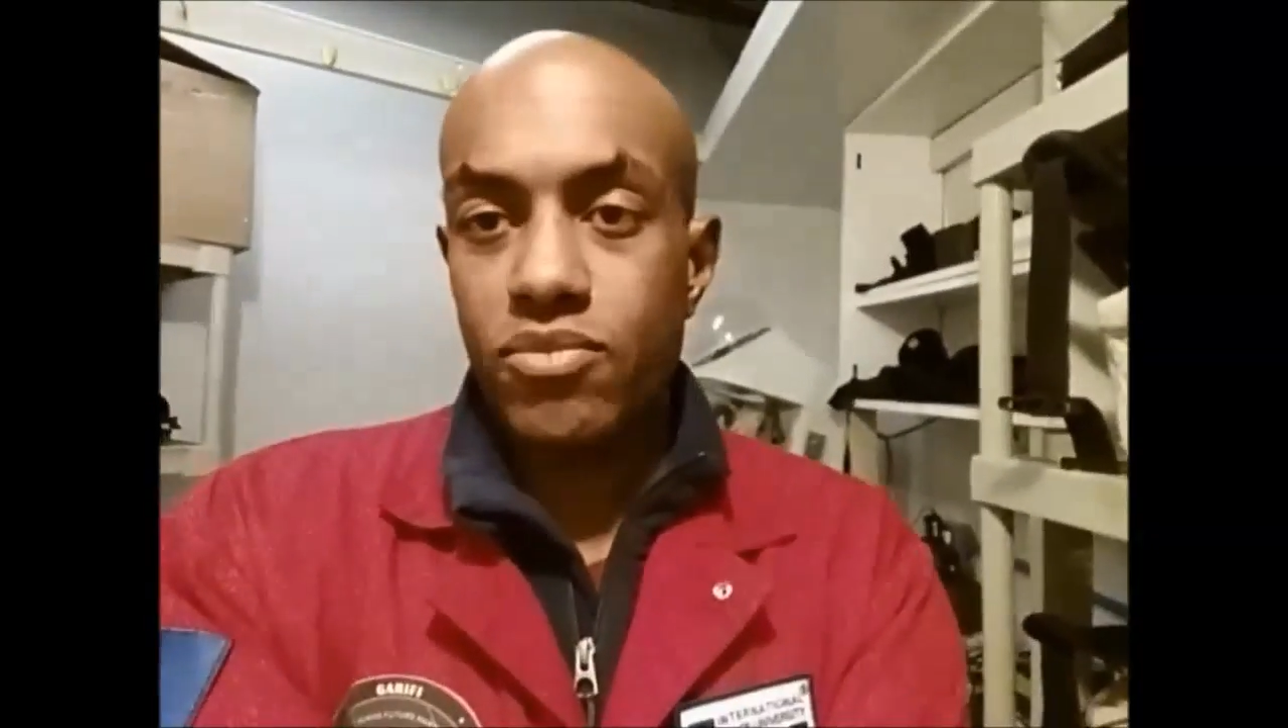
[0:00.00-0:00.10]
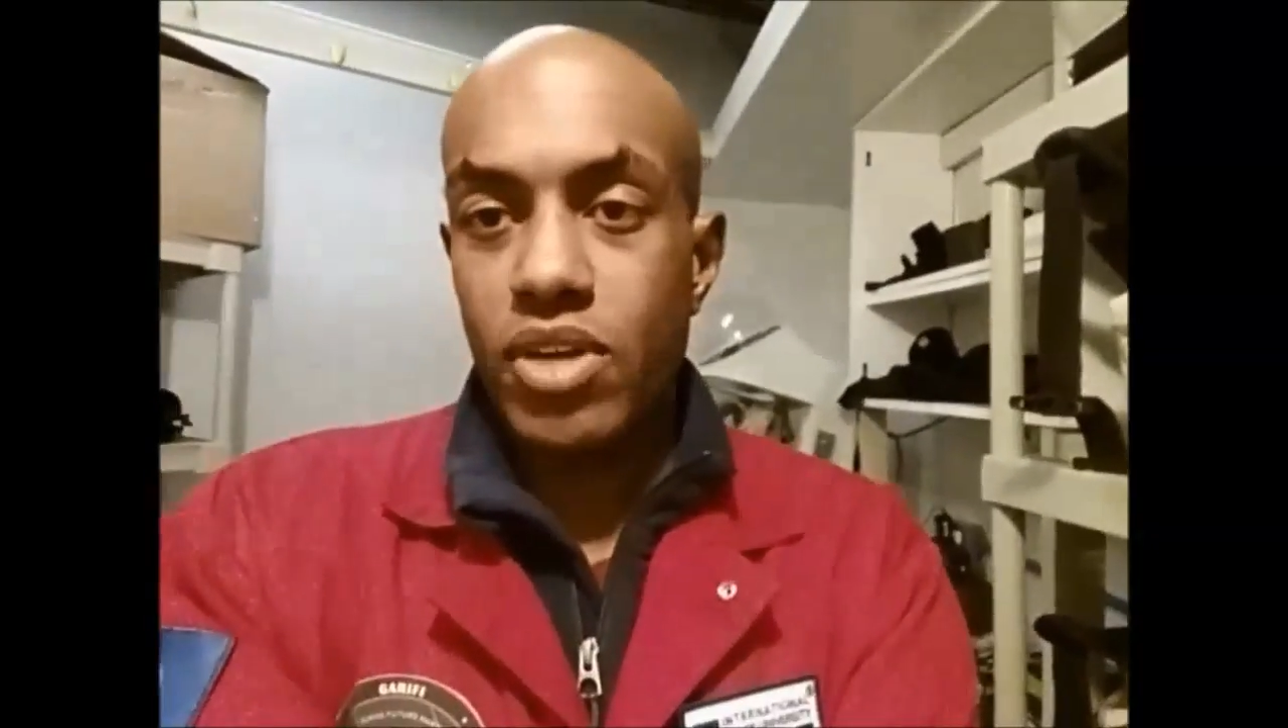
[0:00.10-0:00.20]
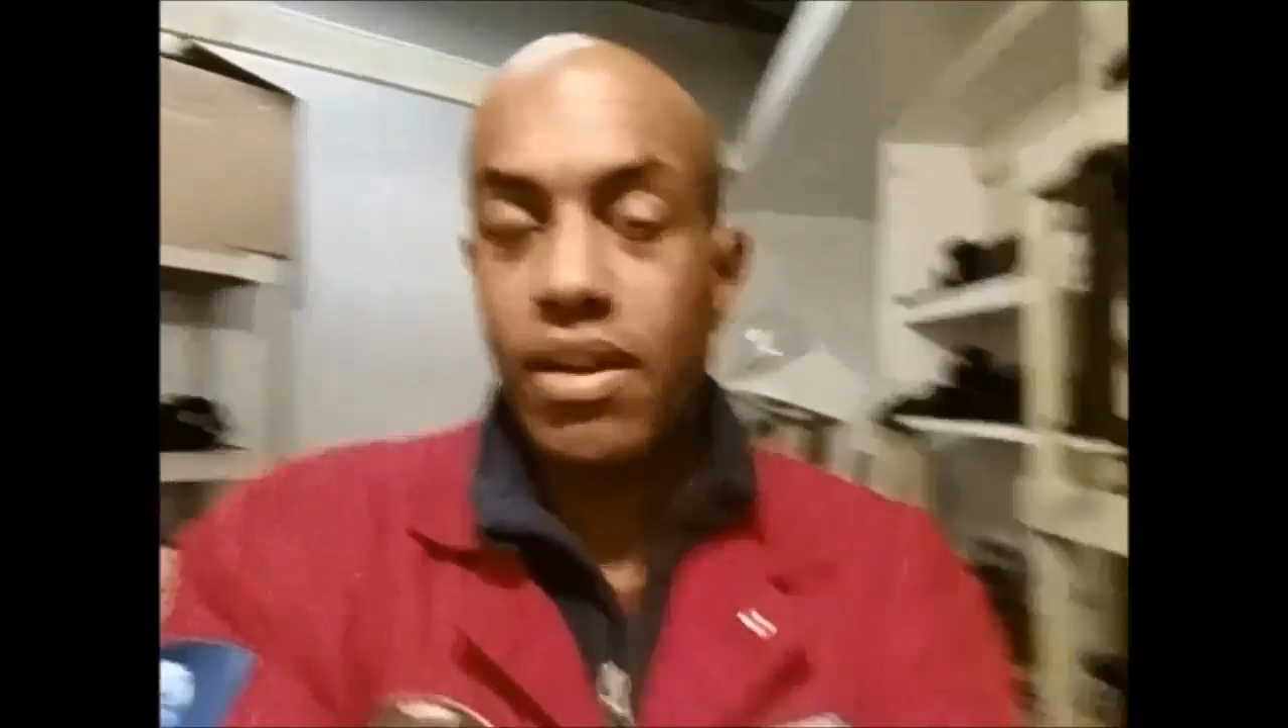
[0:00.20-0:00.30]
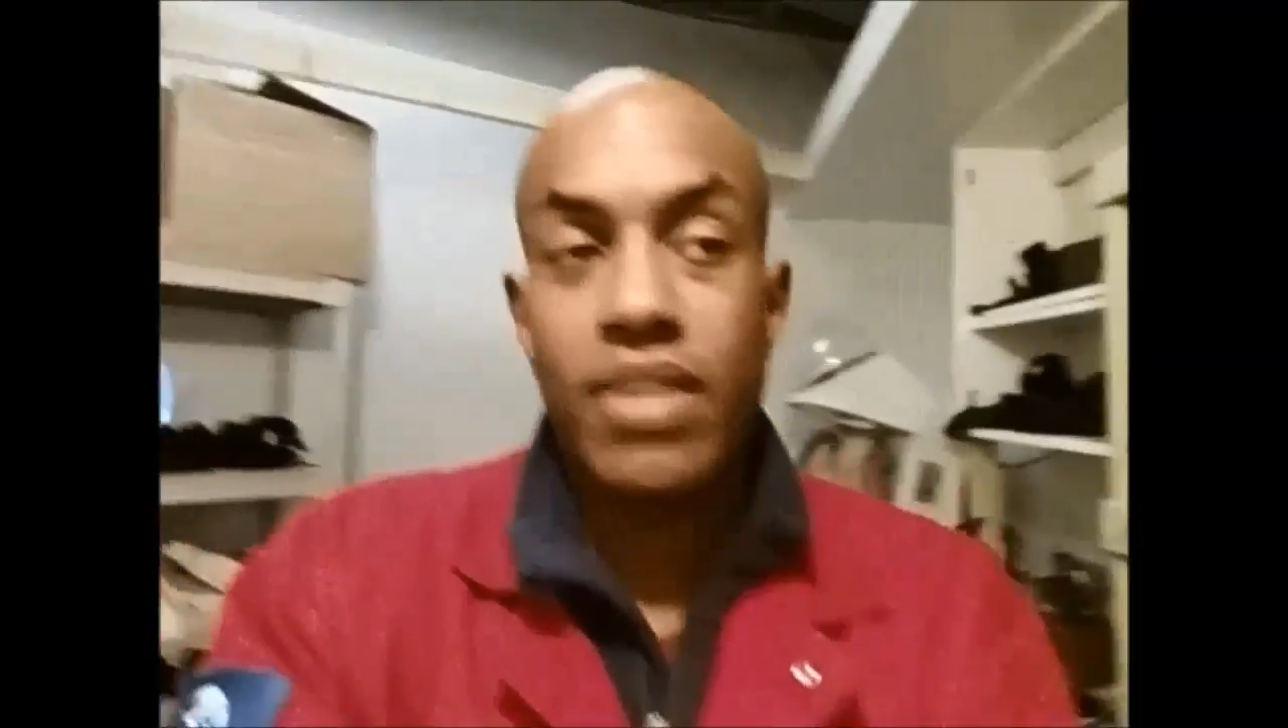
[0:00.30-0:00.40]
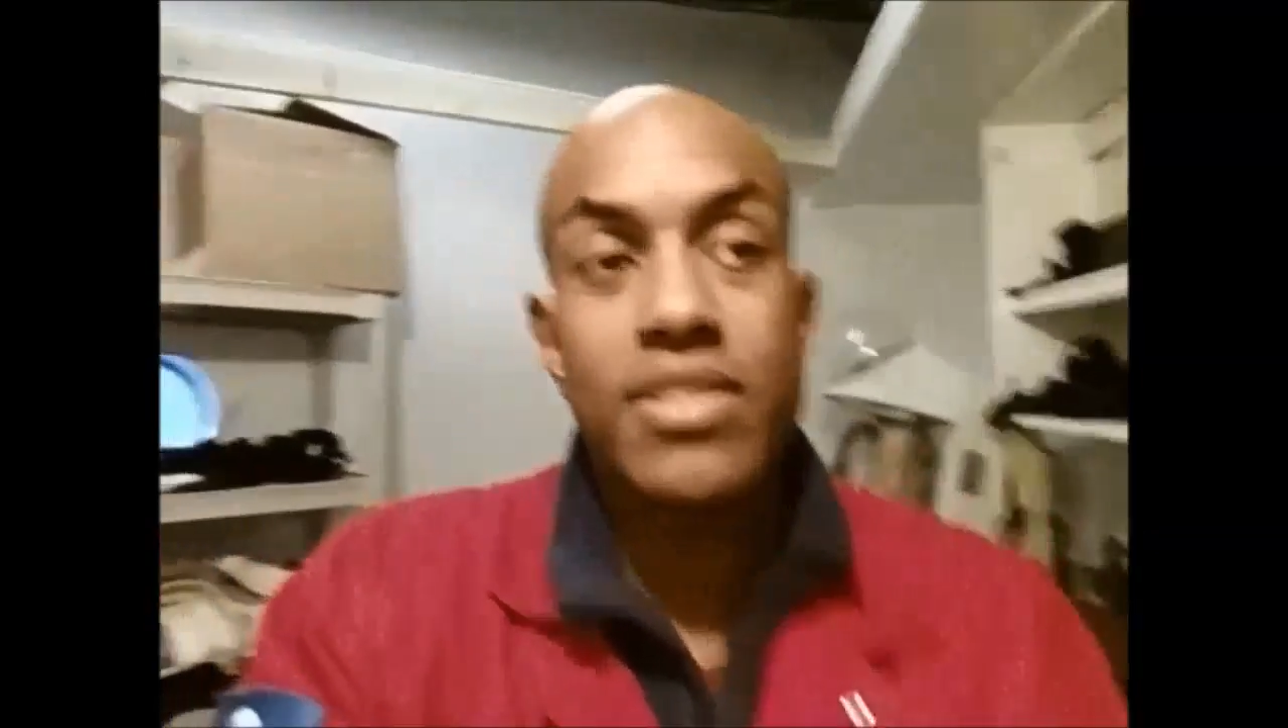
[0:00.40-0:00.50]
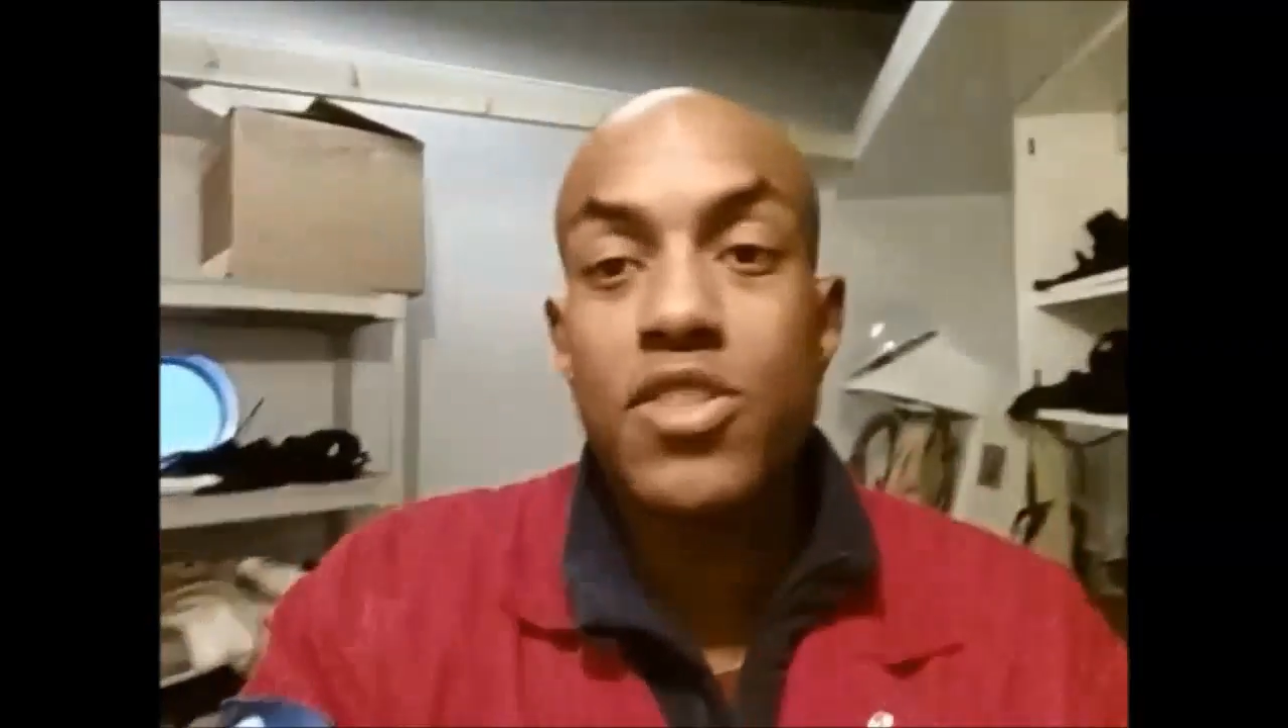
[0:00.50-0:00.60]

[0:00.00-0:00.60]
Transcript: kind of like the